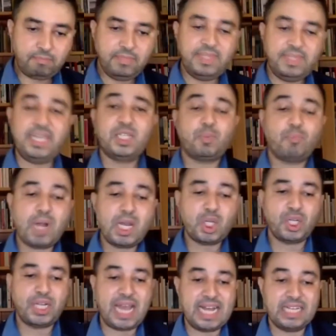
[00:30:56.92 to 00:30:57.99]
the
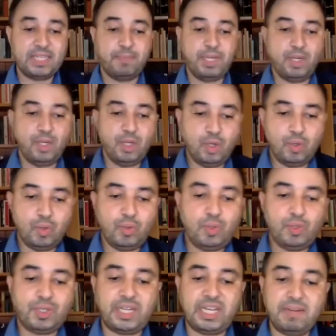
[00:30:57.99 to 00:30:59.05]
expression has been
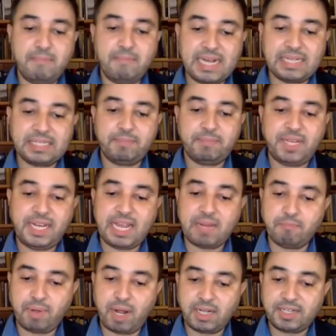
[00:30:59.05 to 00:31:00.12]
used in mass media
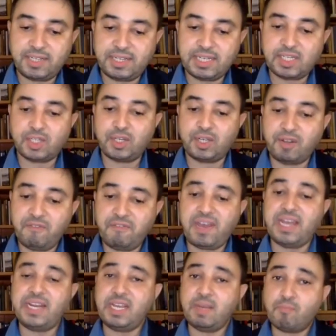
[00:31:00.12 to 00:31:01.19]
and politics to convey
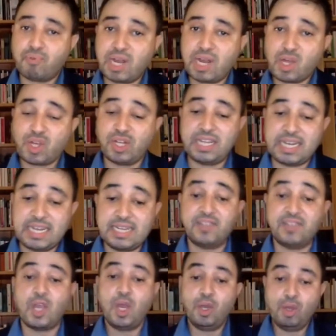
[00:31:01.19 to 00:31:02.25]
the impression that it is
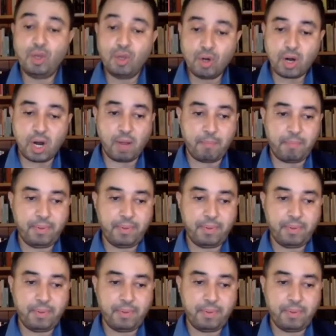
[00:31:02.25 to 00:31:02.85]
Europe